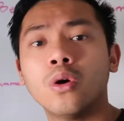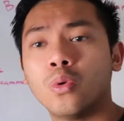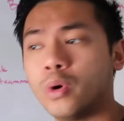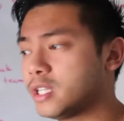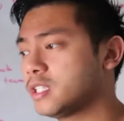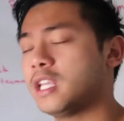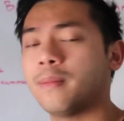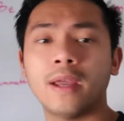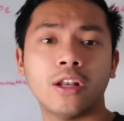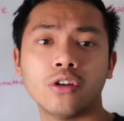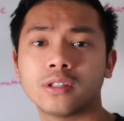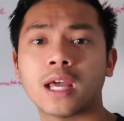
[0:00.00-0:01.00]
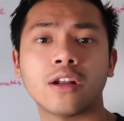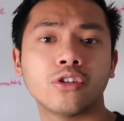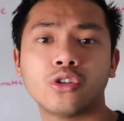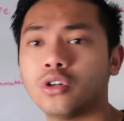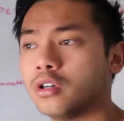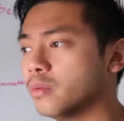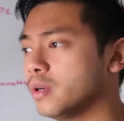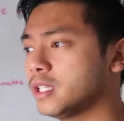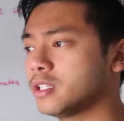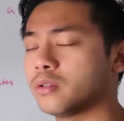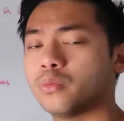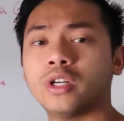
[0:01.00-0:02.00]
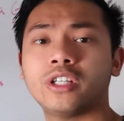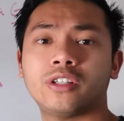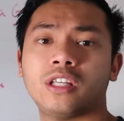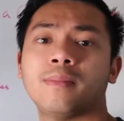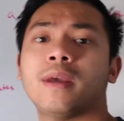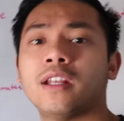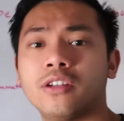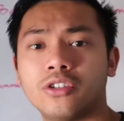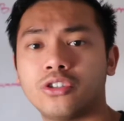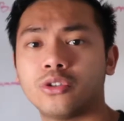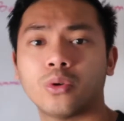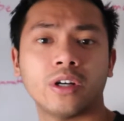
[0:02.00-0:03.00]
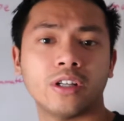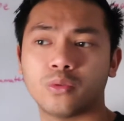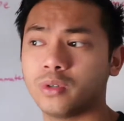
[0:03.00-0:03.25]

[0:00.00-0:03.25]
which teammate knows how to tool, which teammate is shortest,